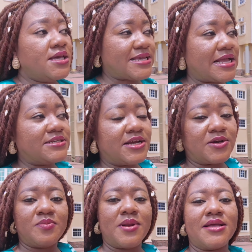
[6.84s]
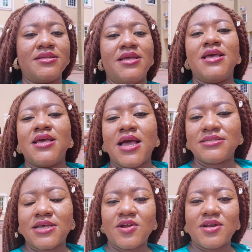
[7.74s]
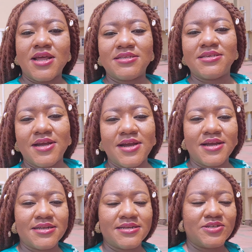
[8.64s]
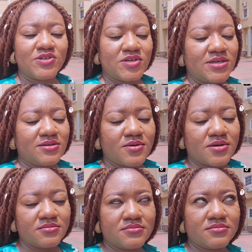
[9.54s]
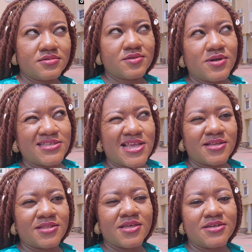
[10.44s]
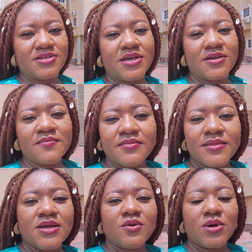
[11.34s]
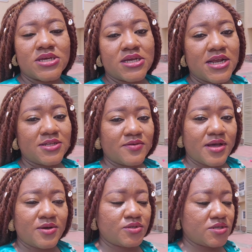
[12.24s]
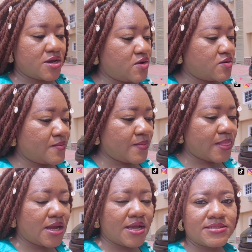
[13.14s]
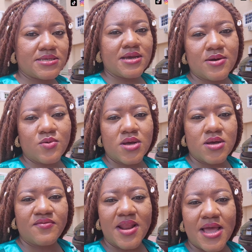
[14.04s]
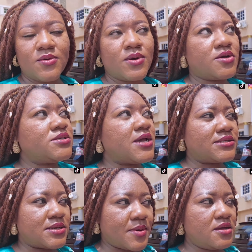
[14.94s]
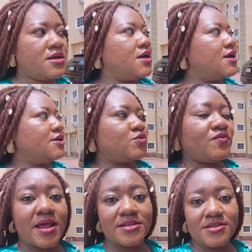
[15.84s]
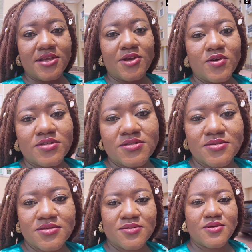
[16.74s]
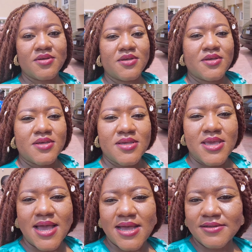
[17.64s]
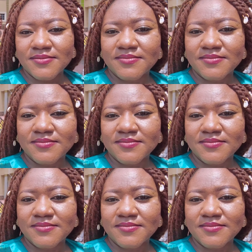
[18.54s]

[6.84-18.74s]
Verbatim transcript: it's actually a good plan. A second night here uh, in Ichi. Well, so that's like a third uh, day. We're checking out of our hotel oh, because uh, we're fly. We're going to Asaba to fly to Lagos. Yeah.